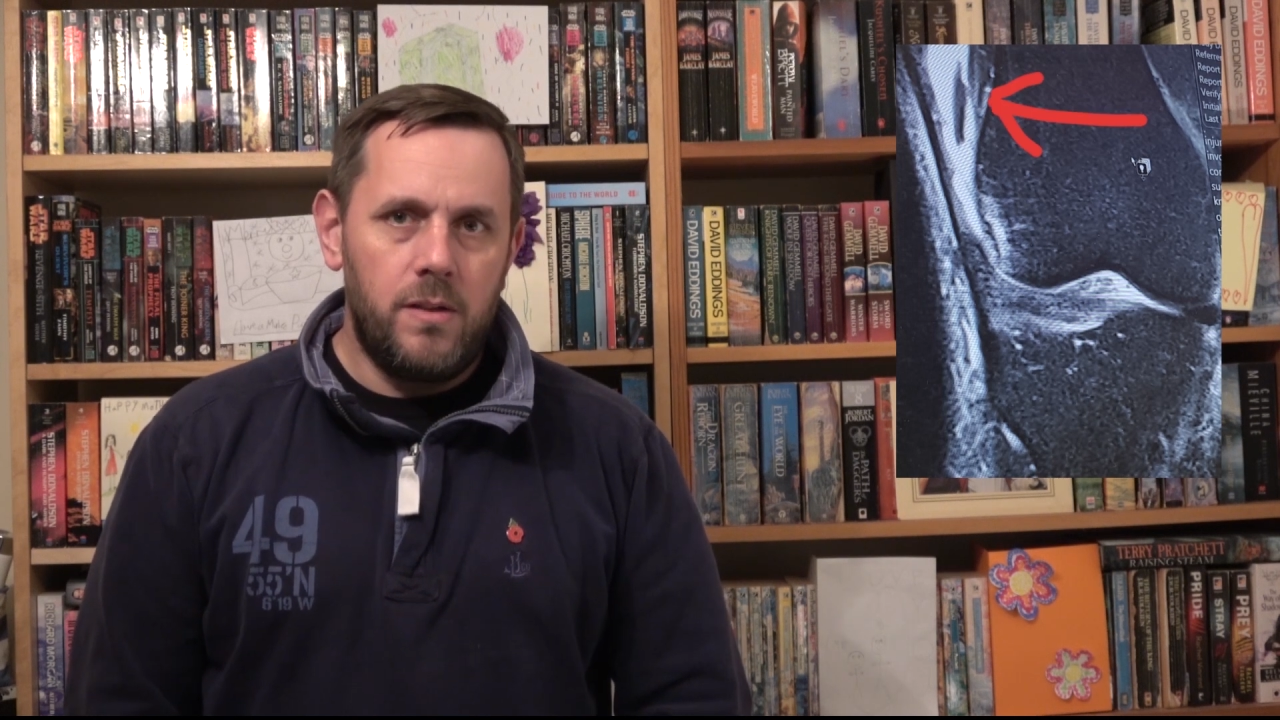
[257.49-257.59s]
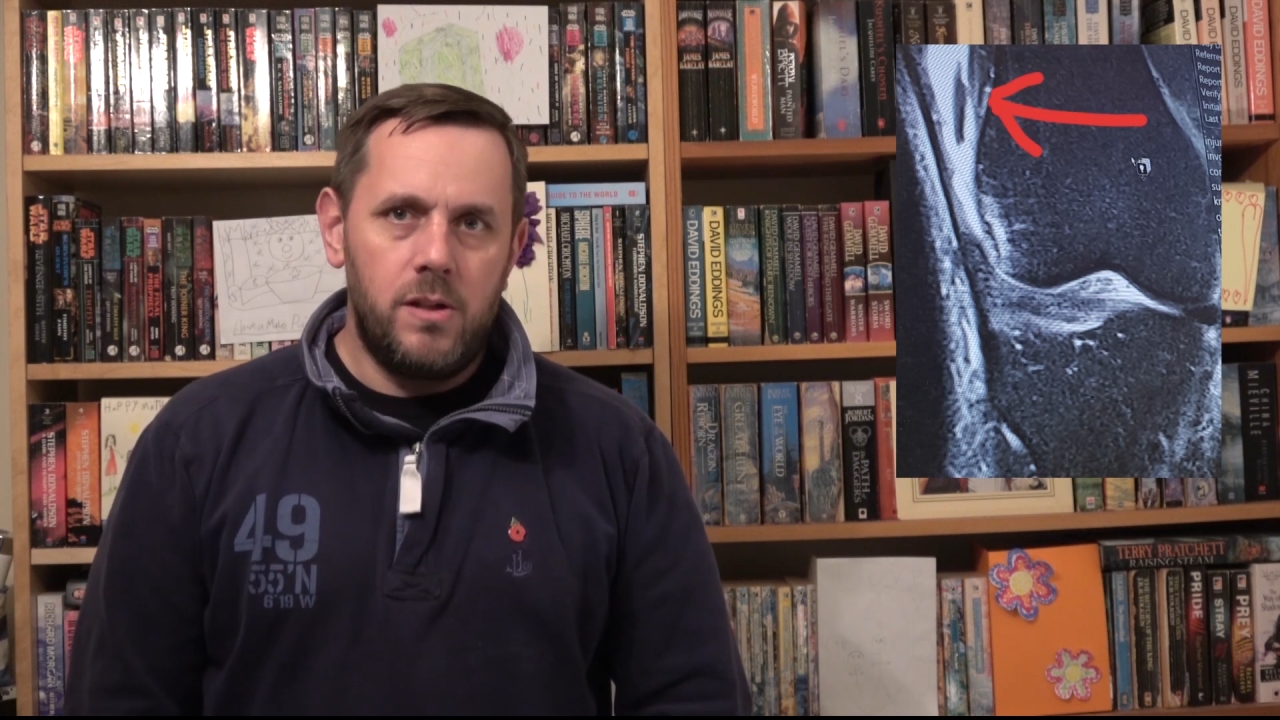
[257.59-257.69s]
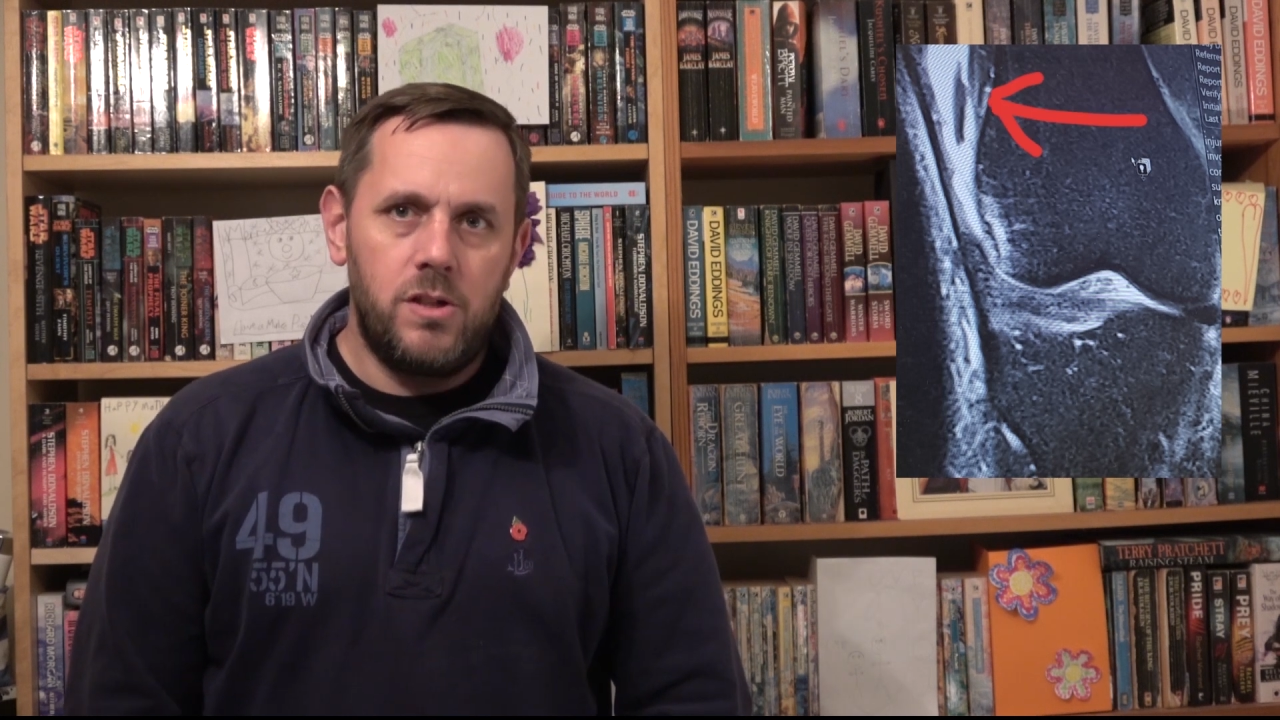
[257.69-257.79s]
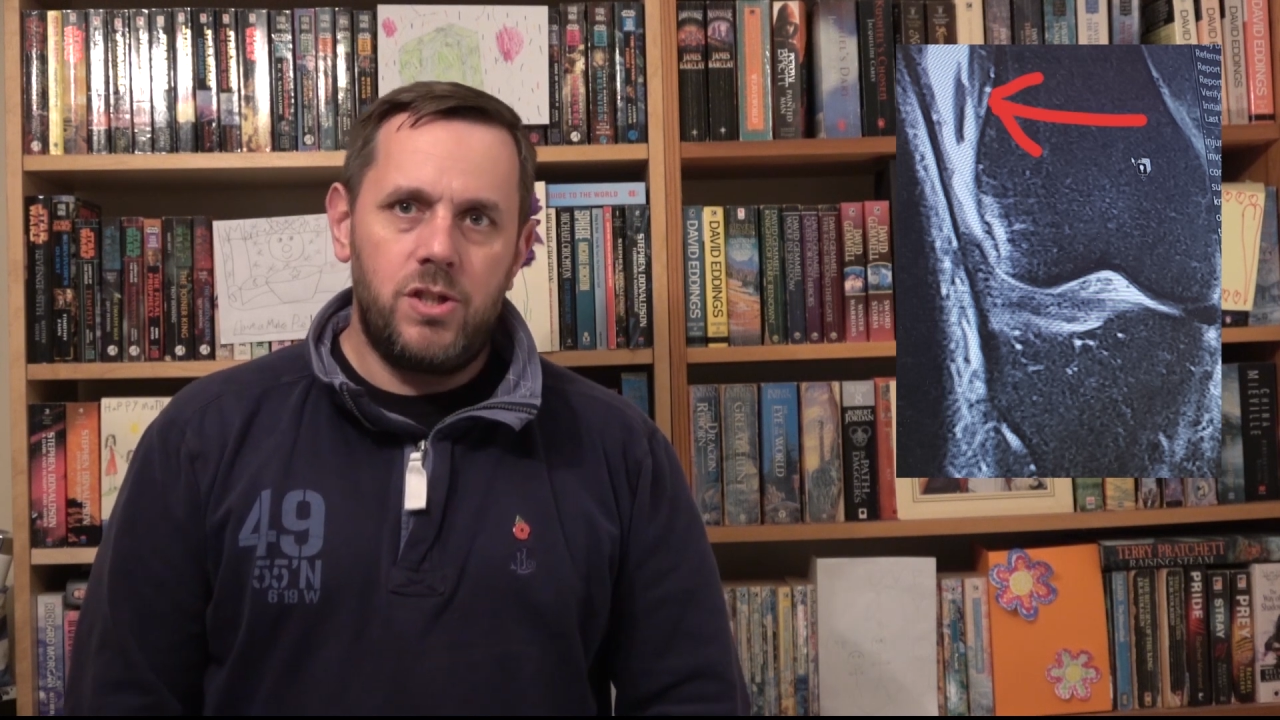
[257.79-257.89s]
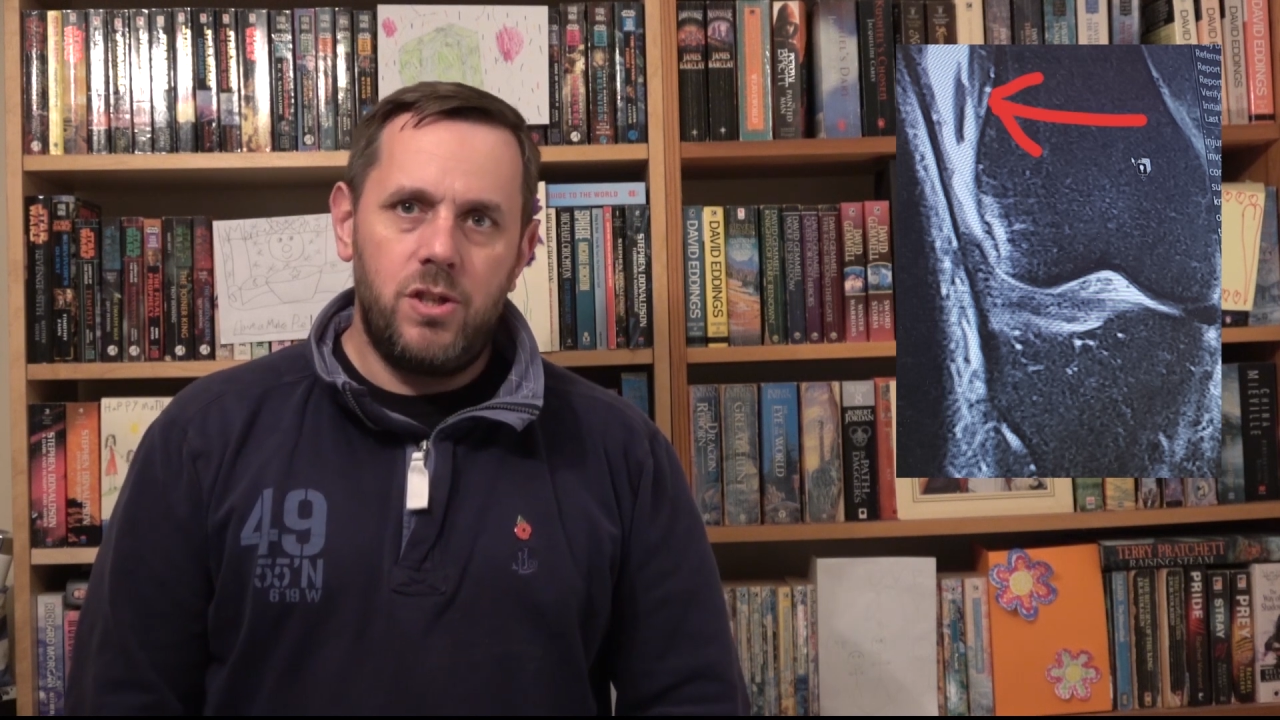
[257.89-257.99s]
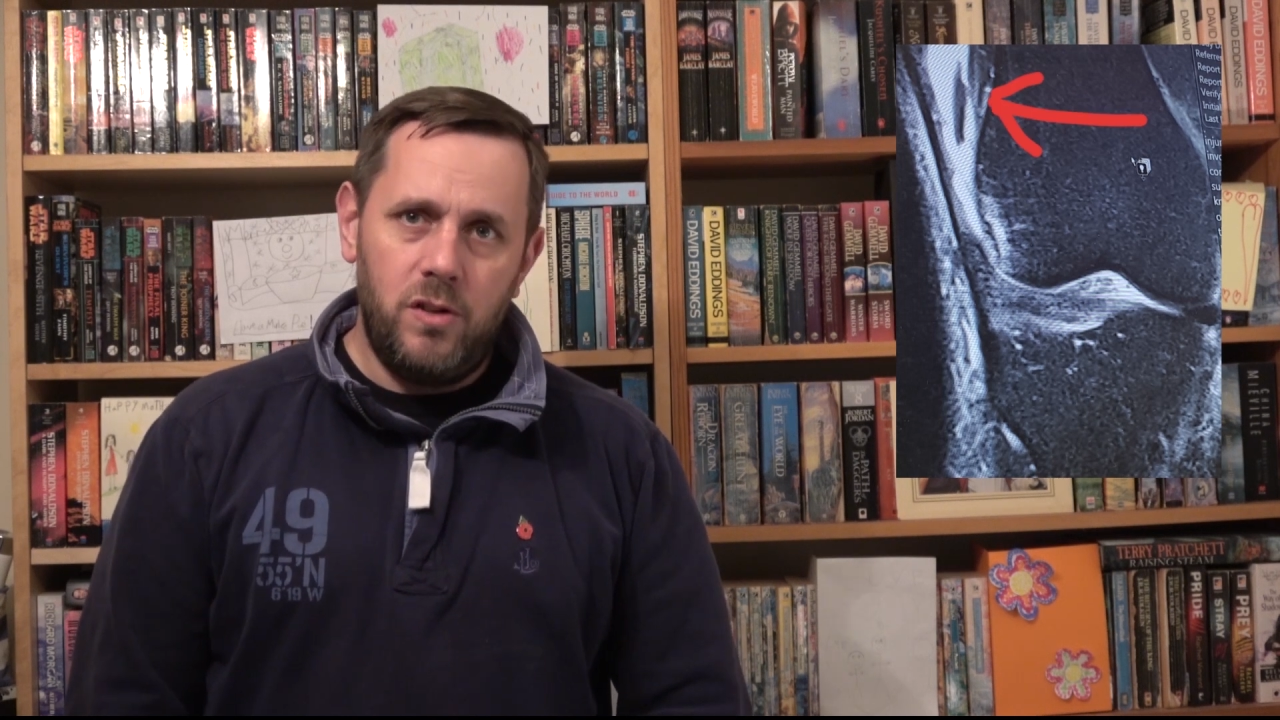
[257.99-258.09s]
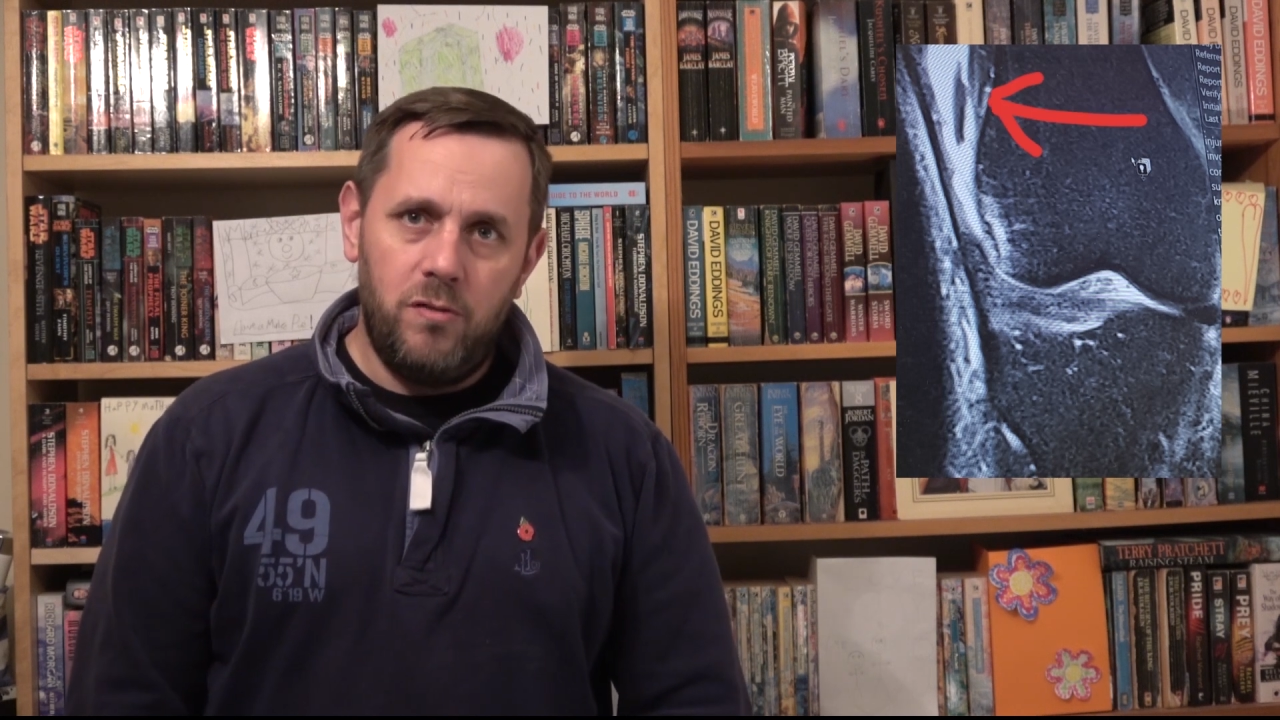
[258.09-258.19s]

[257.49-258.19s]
that should